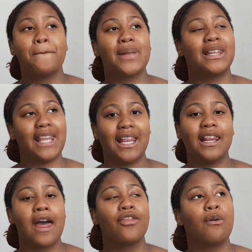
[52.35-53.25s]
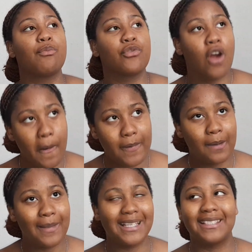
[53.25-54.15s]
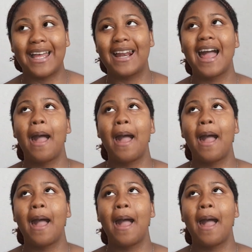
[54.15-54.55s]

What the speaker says: But then the problem is that